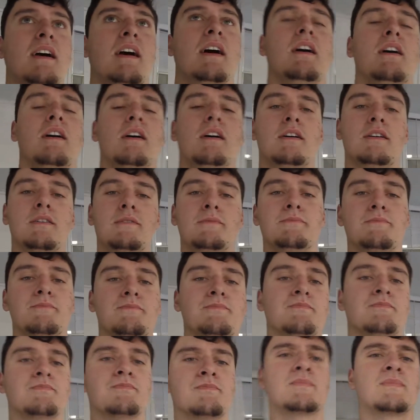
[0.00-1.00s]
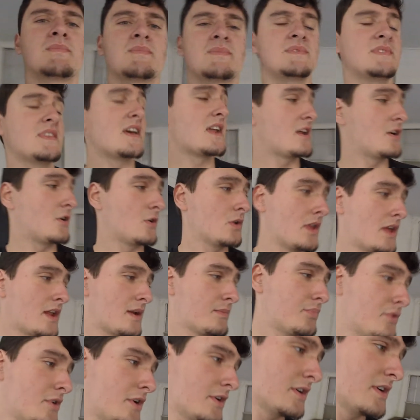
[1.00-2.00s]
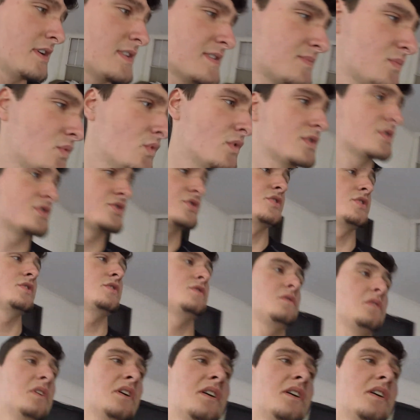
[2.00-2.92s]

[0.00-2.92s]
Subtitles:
not a whole lot of progress more to show you